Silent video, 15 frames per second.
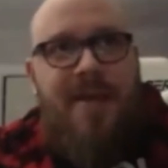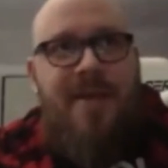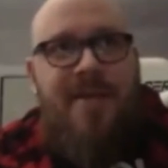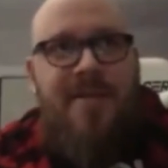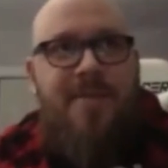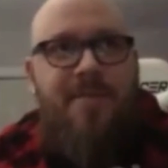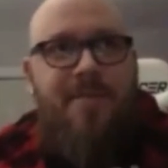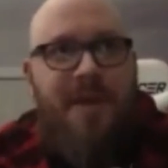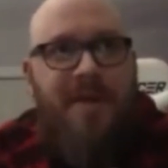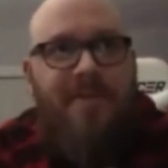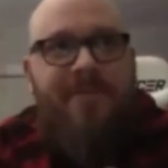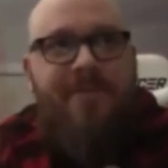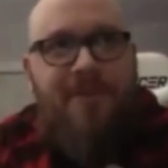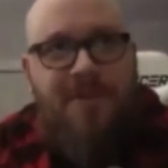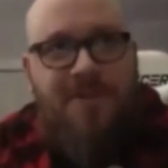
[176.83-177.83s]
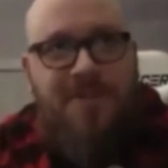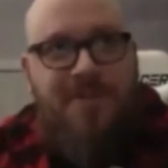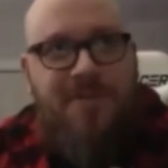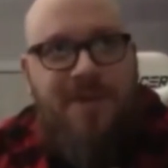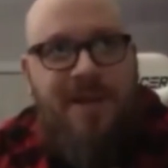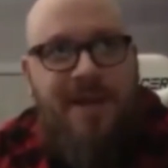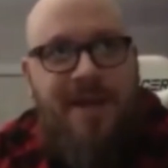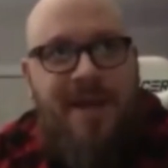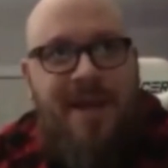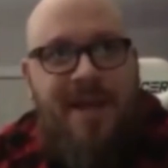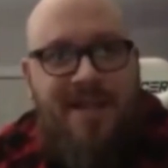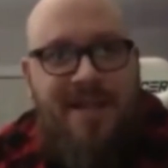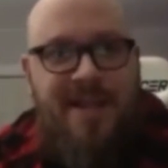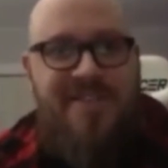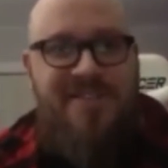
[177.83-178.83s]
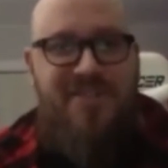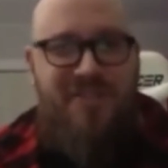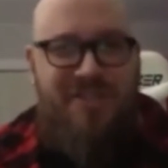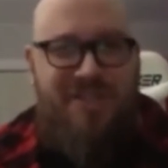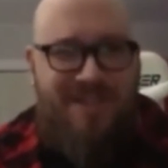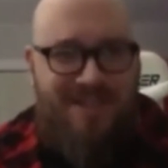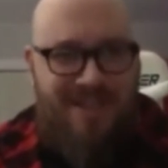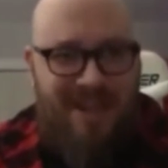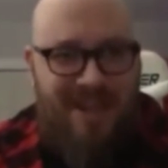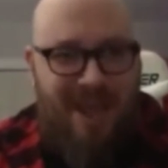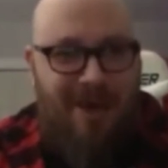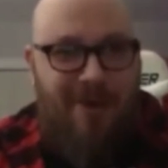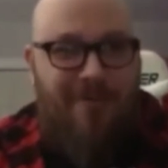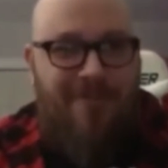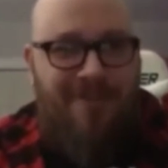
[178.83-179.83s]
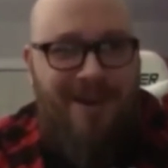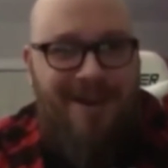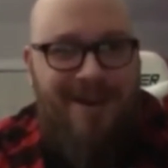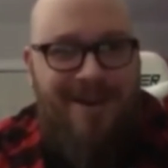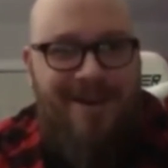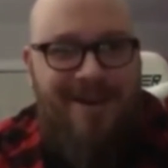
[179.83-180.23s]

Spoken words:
and then the bed falls away, and then it's just the hellfire.